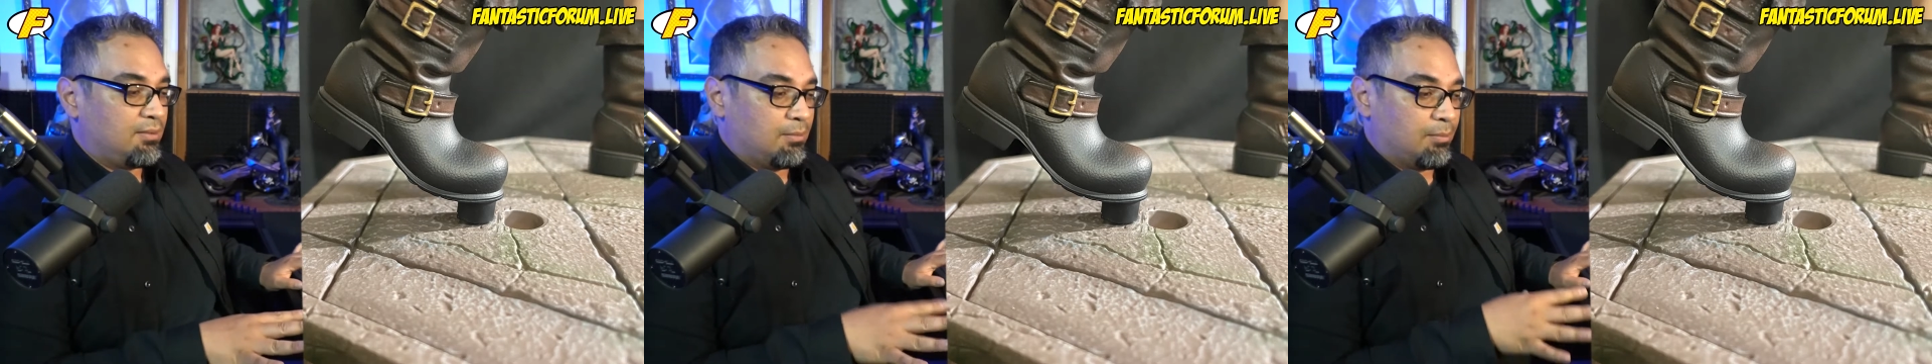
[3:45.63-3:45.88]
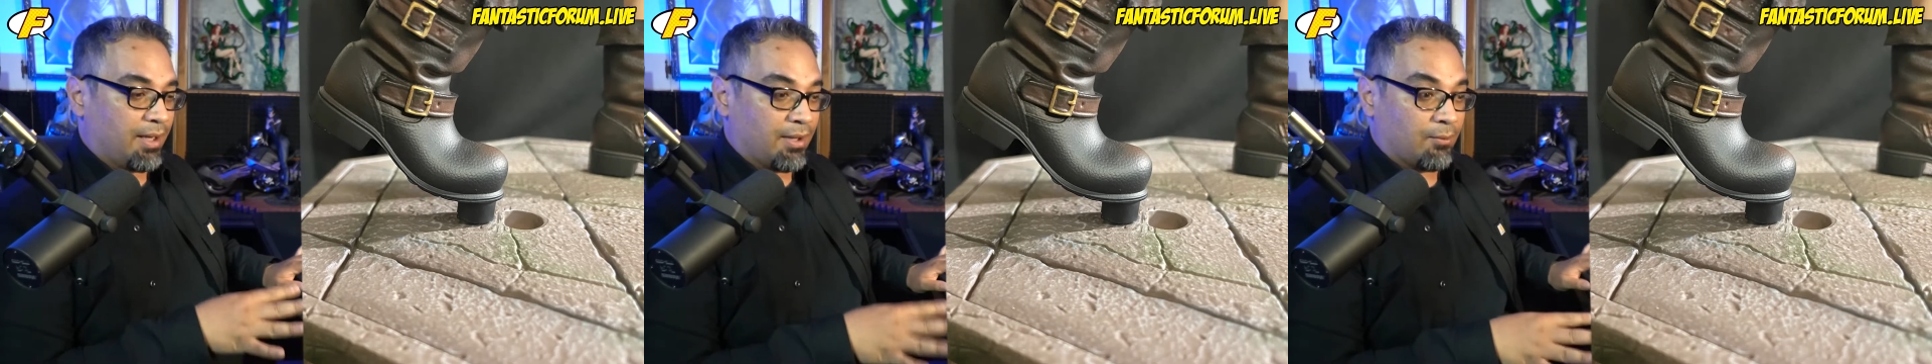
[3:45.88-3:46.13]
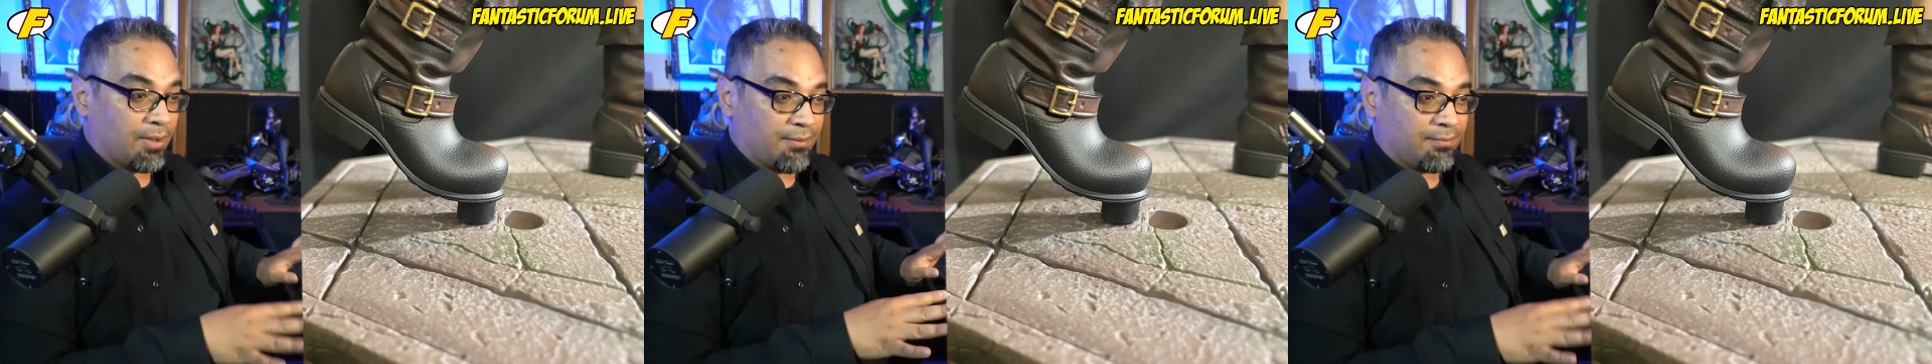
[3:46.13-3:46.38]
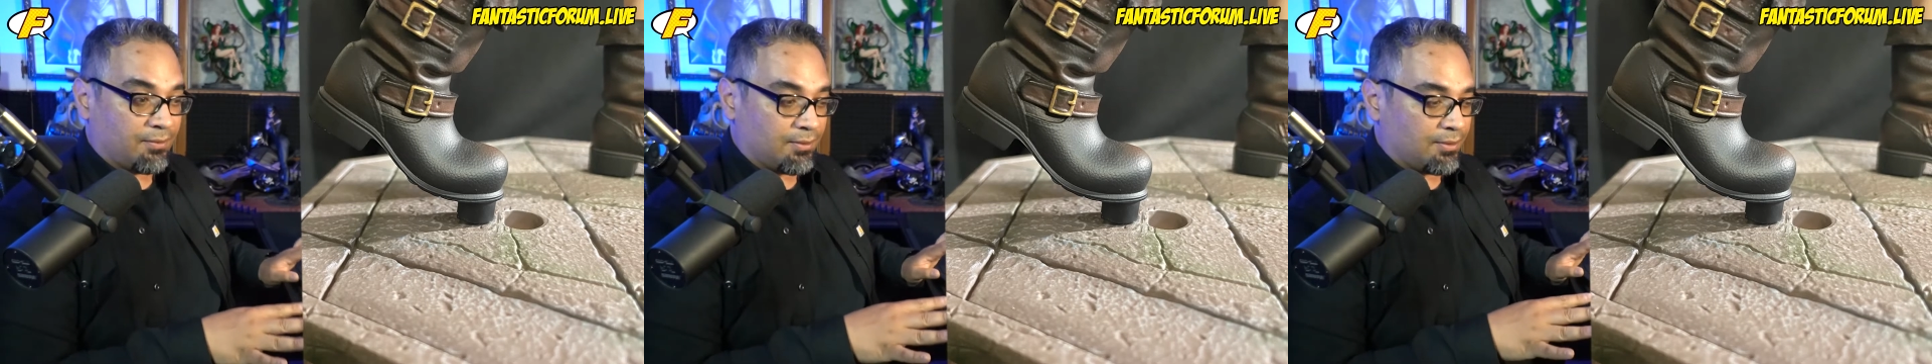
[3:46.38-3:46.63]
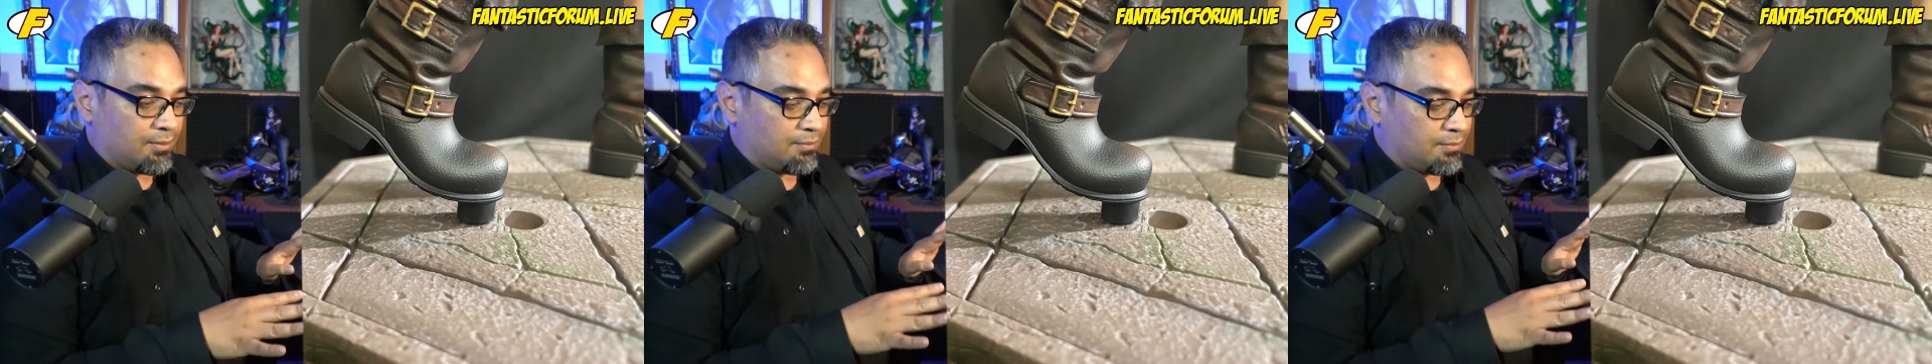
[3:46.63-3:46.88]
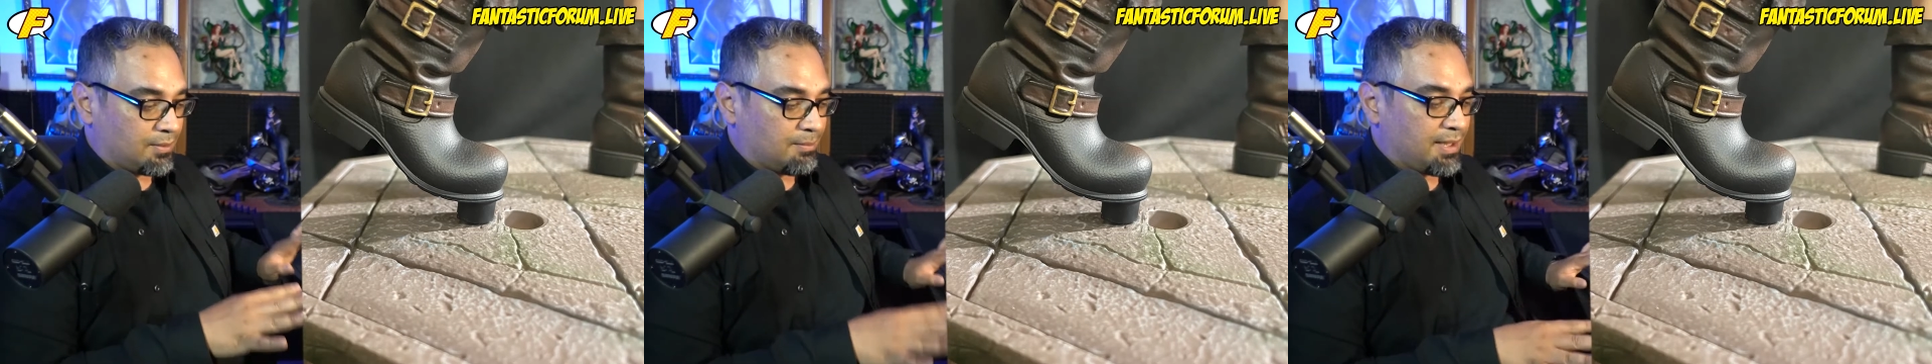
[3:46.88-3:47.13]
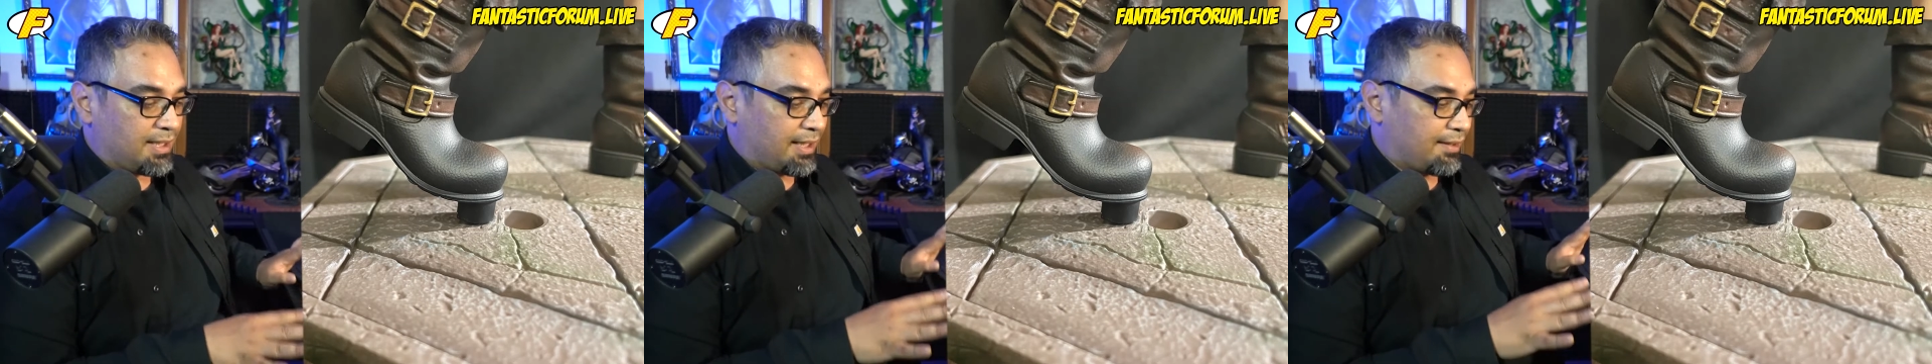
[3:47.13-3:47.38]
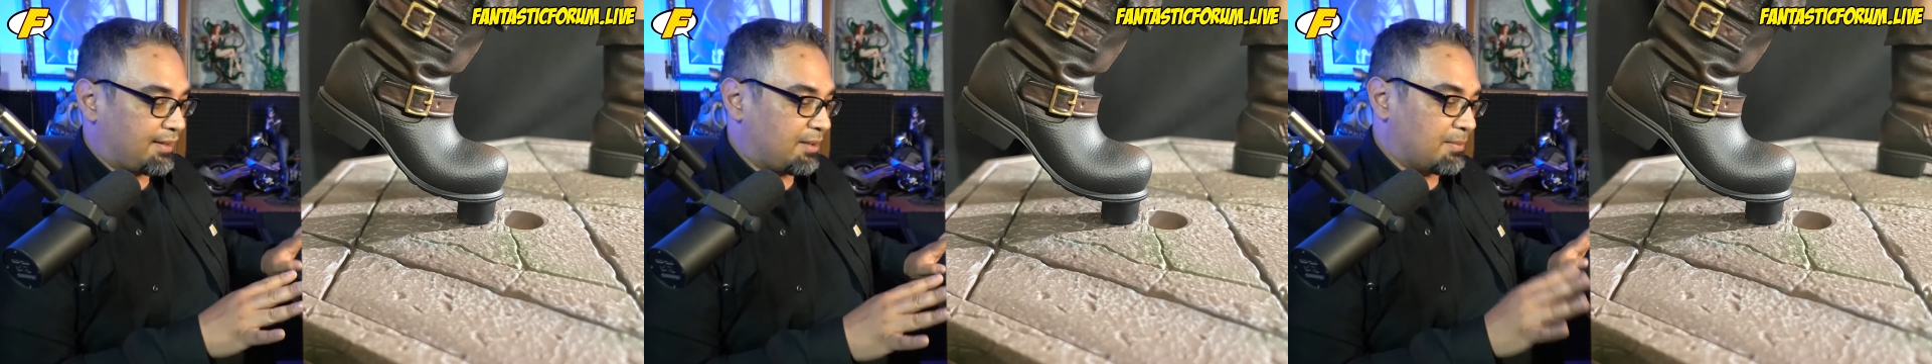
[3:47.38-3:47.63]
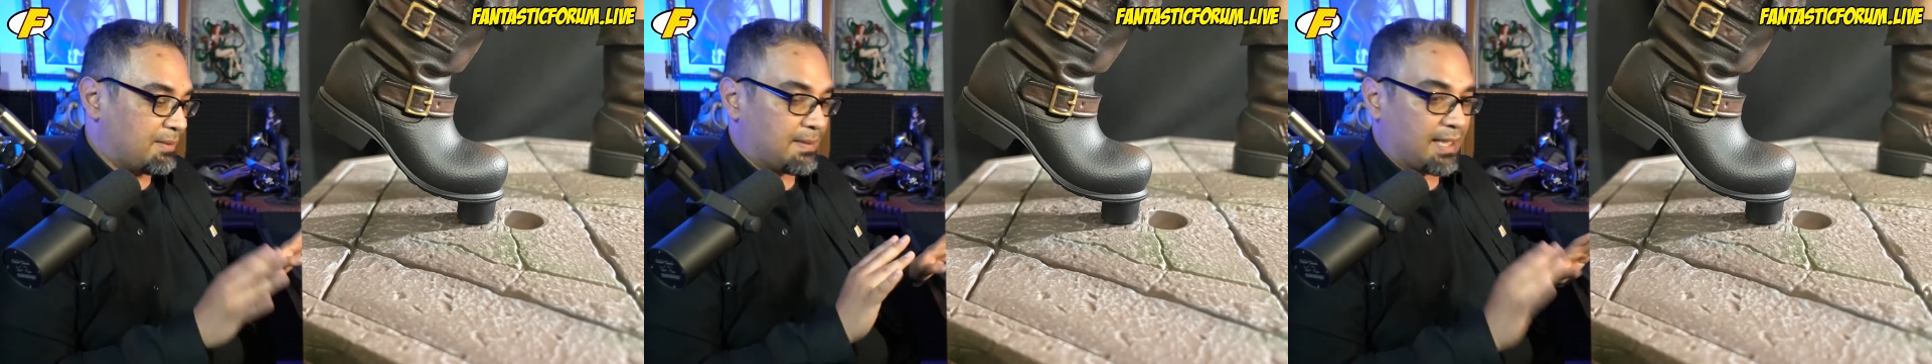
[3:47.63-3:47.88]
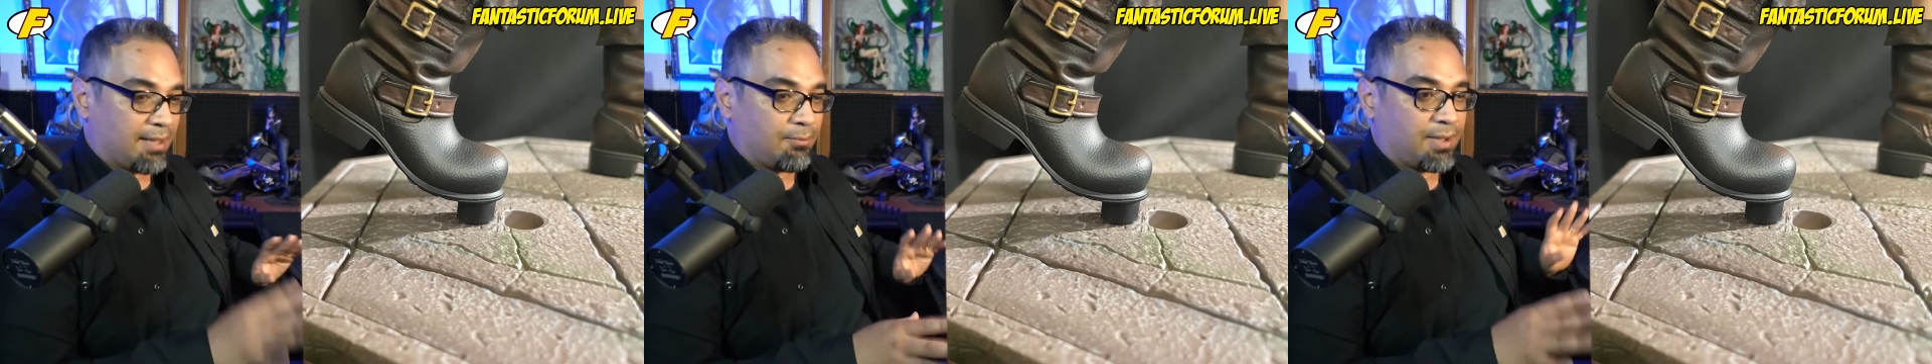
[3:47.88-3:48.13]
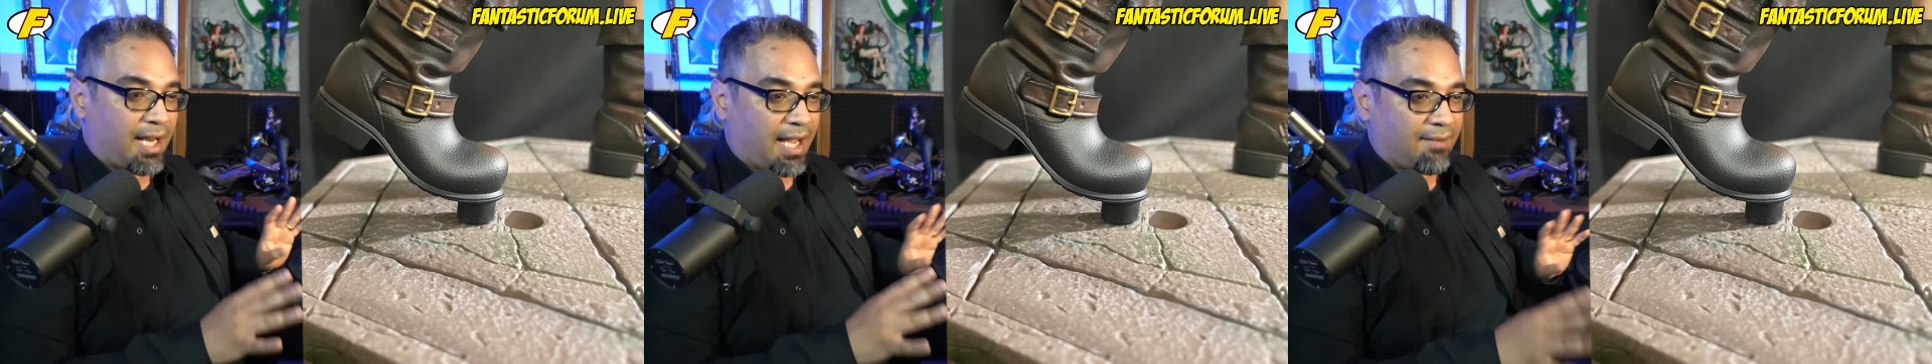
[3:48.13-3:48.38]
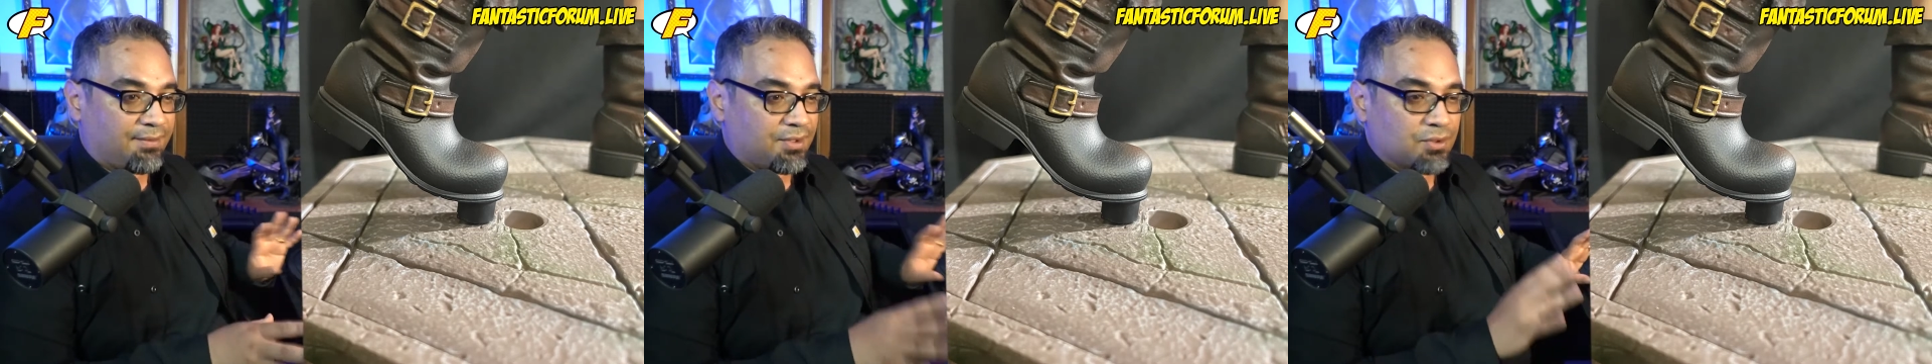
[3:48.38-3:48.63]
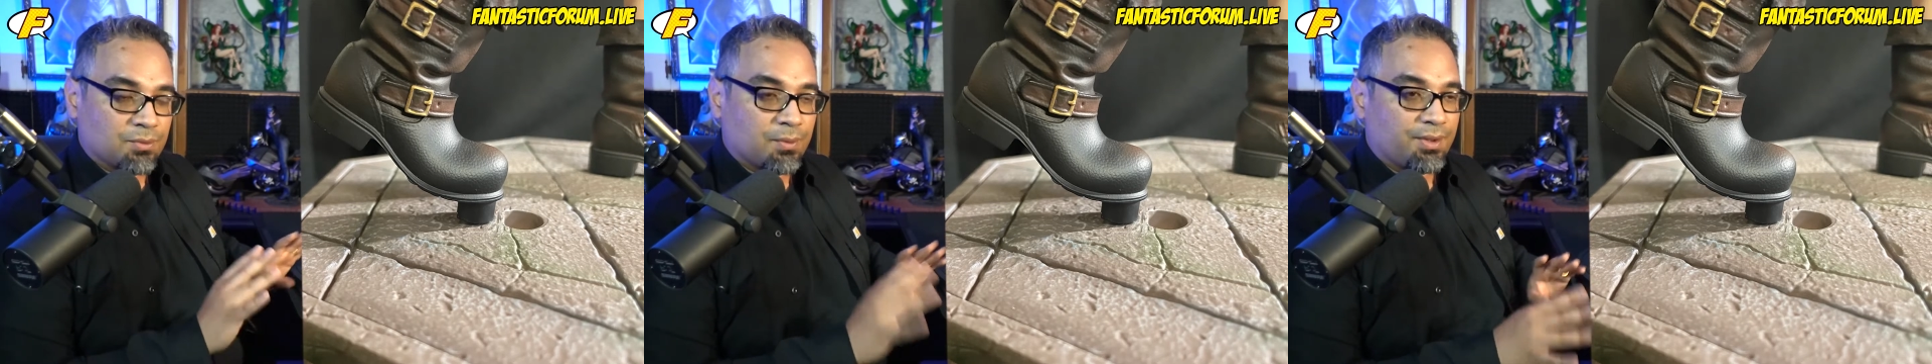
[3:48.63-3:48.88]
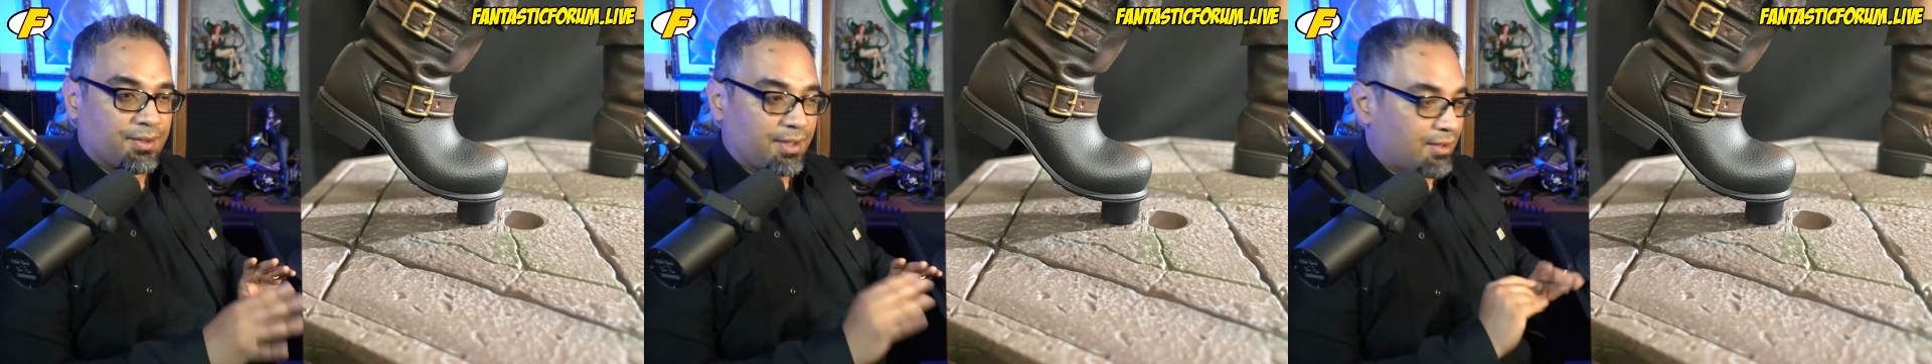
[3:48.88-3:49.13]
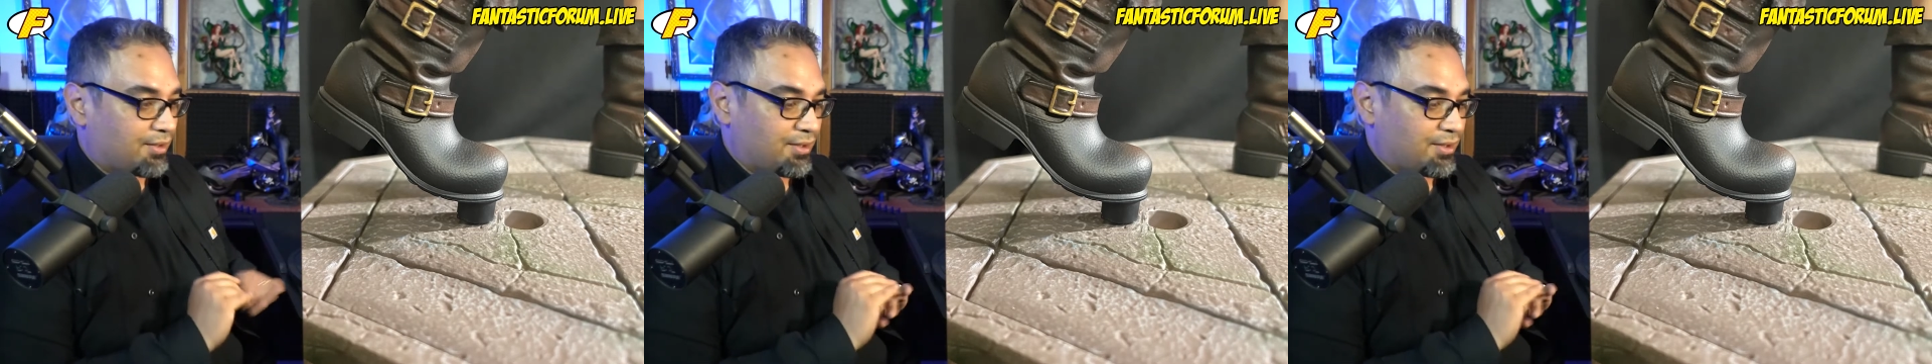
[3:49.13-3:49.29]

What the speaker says: By the way, for a minute I thought maybe I would have to use one or the other.